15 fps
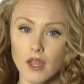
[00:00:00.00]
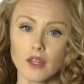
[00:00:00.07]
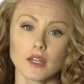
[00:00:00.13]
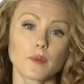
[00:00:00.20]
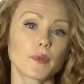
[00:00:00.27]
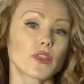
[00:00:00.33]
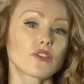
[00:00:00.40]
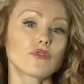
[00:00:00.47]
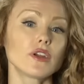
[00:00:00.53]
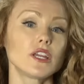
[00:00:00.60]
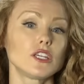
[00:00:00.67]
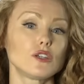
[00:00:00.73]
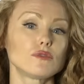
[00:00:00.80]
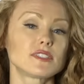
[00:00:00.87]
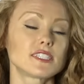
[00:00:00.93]
Number 3,
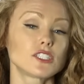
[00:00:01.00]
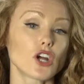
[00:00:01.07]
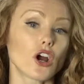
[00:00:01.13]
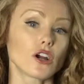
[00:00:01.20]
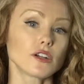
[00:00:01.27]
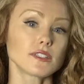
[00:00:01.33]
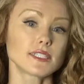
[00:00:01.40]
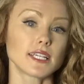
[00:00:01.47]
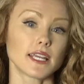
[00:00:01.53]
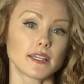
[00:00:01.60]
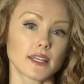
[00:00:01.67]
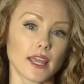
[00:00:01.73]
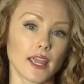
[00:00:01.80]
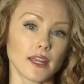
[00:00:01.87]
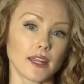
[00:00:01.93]
use stars to
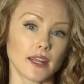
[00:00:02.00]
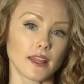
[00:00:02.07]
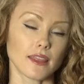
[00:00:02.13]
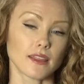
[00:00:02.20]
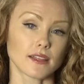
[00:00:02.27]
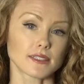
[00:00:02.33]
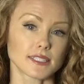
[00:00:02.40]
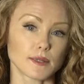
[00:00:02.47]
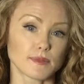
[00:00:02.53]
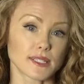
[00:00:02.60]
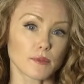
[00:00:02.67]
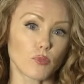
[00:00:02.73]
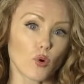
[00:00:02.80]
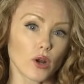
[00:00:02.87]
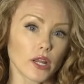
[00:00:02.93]
indicate anything that seems
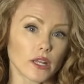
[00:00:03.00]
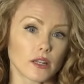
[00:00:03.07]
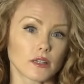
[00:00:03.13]
important,